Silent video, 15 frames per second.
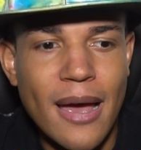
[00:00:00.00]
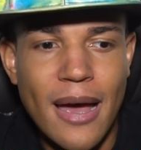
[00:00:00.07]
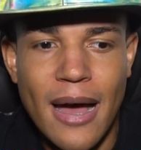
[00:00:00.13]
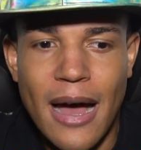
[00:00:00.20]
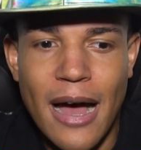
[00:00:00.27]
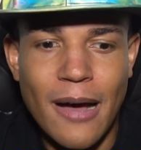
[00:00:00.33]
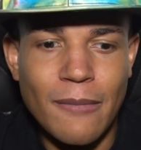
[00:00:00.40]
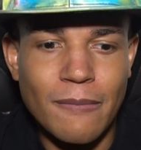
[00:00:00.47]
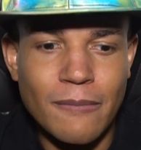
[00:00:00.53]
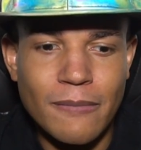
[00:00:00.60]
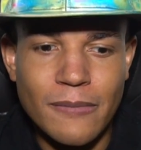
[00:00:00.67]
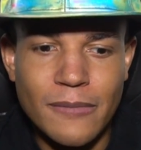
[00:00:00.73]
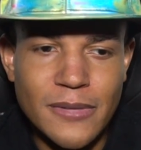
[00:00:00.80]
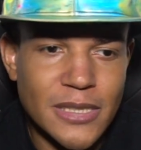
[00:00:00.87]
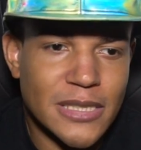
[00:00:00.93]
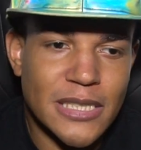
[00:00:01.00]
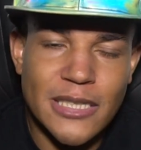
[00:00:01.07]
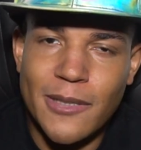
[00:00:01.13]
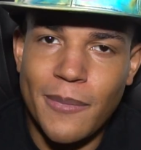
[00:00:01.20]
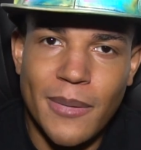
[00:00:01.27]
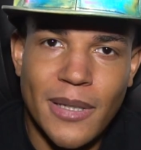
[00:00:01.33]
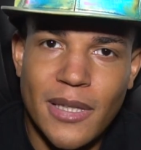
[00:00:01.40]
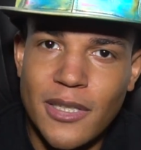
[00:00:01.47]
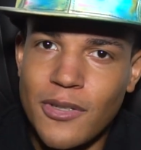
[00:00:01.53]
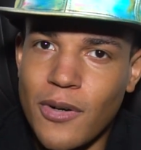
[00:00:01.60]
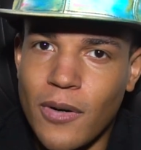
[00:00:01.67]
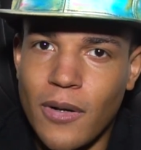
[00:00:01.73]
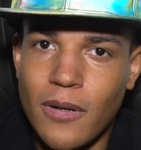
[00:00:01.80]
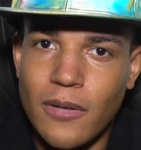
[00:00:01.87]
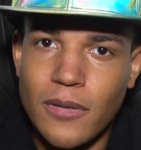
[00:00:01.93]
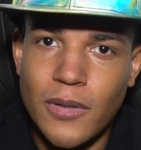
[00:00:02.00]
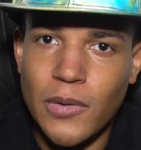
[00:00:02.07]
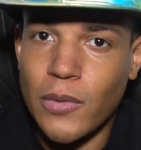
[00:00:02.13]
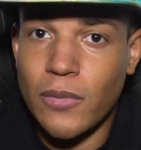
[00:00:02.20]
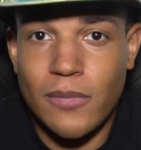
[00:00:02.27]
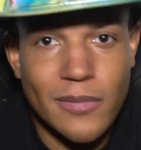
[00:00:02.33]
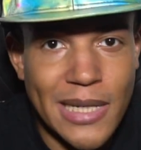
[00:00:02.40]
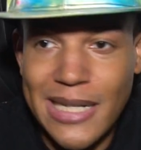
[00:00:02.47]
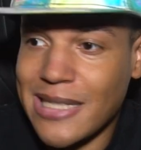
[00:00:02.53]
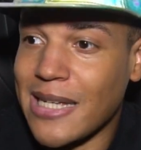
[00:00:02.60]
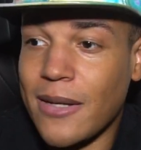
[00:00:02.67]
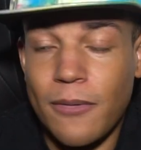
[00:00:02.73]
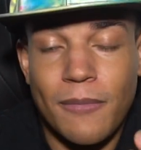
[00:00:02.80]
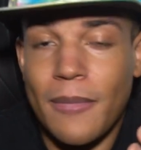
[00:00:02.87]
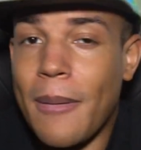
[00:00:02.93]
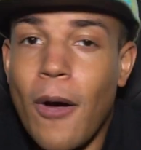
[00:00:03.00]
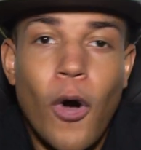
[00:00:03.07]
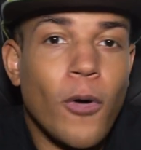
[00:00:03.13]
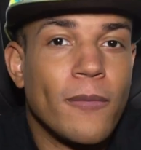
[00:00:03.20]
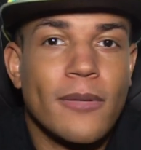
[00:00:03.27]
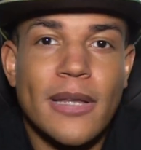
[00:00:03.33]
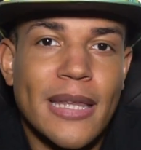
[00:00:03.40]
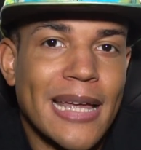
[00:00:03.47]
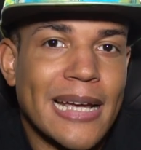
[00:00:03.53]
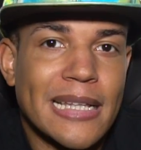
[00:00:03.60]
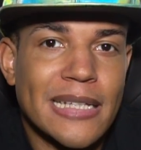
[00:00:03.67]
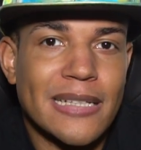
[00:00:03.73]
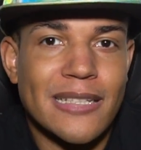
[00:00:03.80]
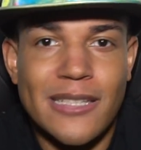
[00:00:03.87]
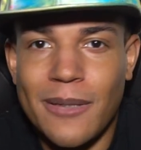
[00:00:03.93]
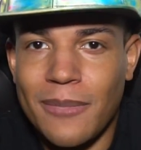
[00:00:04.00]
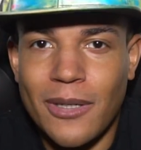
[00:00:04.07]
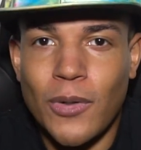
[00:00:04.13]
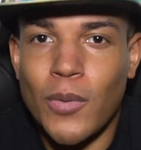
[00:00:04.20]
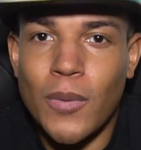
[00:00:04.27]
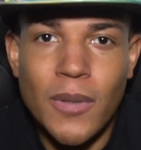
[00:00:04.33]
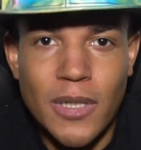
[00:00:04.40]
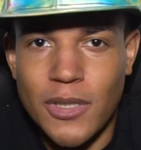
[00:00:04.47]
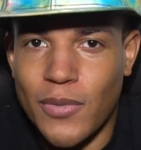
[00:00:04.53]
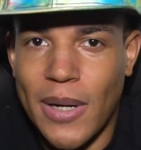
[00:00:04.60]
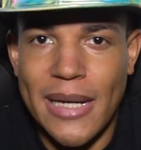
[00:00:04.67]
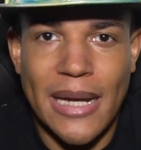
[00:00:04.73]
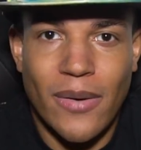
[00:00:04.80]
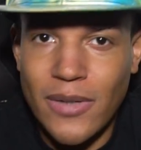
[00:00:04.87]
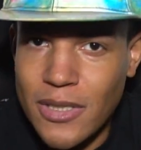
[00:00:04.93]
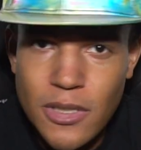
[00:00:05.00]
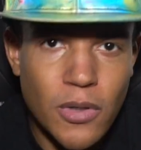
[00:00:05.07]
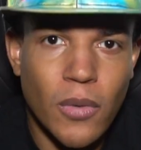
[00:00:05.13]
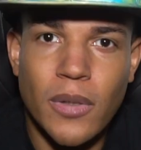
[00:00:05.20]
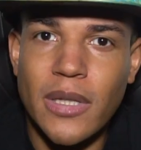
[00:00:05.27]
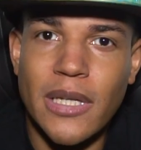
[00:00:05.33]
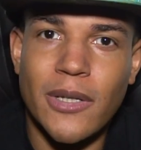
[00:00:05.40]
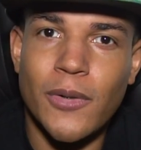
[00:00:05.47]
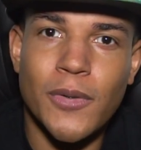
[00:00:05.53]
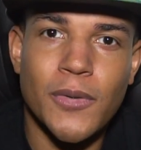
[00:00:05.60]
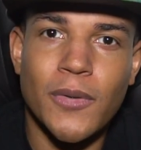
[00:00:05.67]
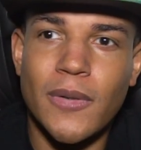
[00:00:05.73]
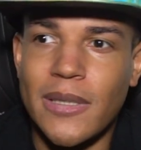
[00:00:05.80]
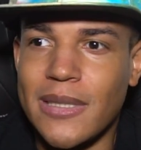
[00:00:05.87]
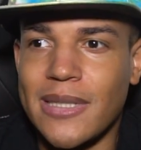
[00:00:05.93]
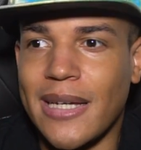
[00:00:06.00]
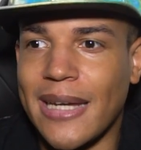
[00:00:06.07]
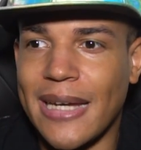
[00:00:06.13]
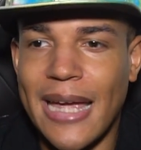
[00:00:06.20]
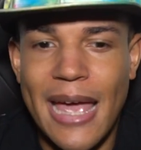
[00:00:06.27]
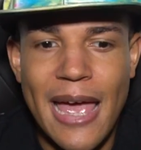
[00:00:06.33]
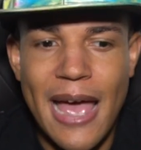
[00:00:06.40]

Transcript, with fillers: Um, just ends up being this girl who, like I said, hopefully that can lead to something cool because right now it's totally neutral. It's like